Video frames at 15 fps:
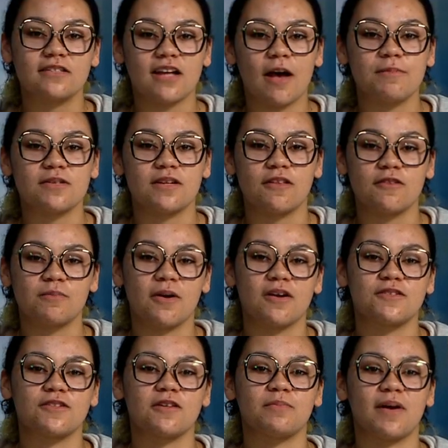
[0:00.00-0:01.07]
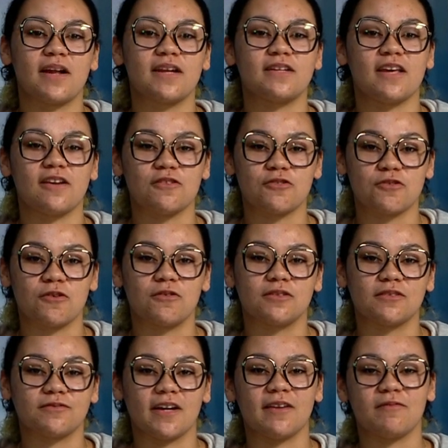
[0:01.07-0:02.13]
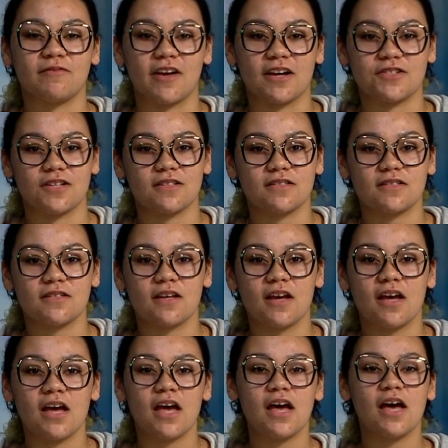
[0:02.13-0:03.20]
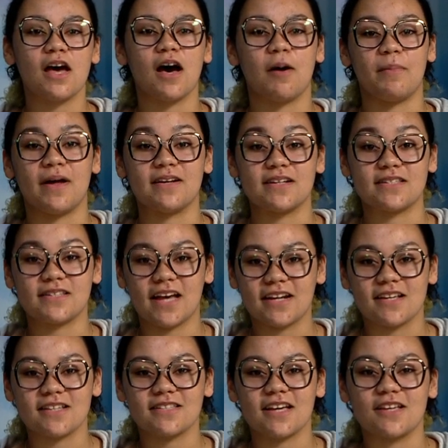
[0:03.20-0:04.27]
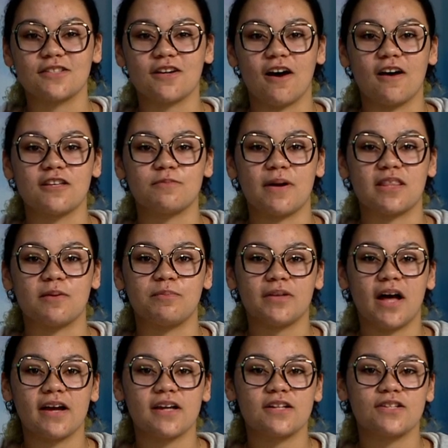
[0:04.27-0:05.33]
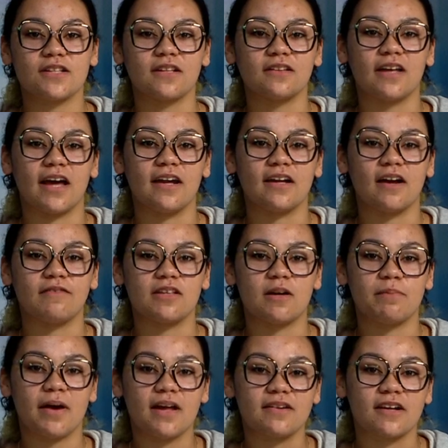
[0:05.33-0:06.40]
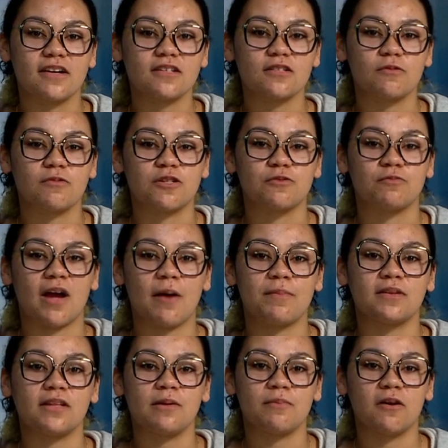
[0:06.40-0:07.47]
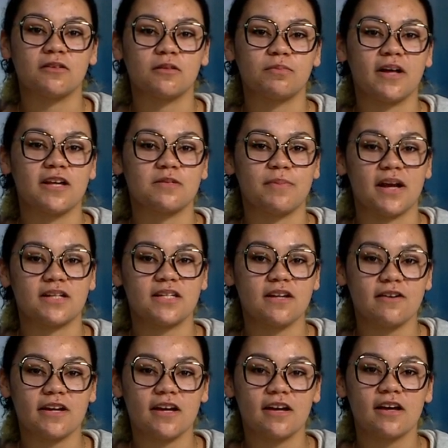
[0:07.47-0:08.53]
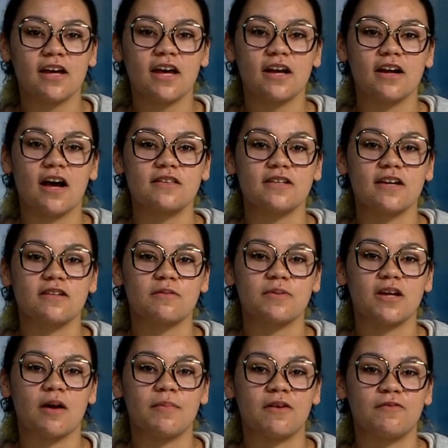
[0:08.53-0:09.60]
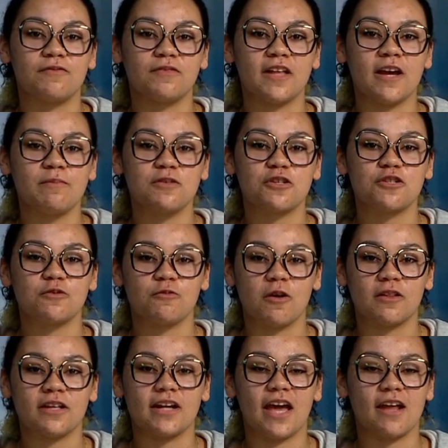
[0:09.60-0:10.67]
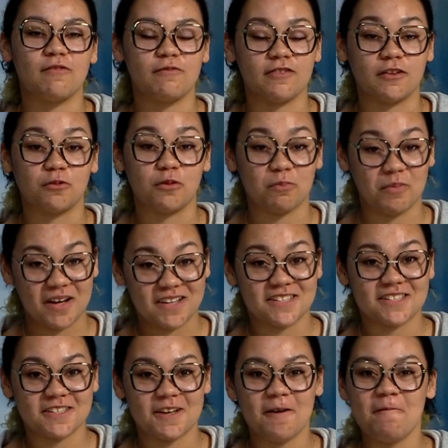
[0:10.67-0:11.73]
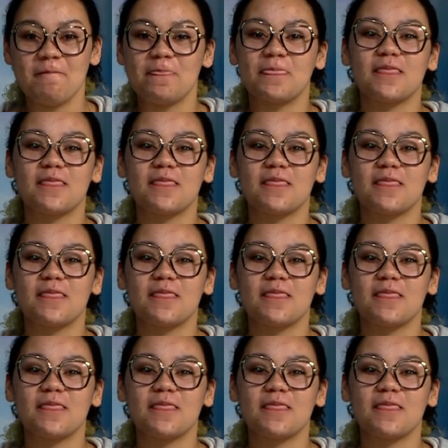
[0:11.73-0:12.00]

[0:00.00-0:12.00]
it stops and other parts of your body take control to fight infections. Appendicitis is caused by the blockage in the lining of the appendix, which rapidly multiplies bacteria, causing it to become inflamed, swollen, and filled with pus.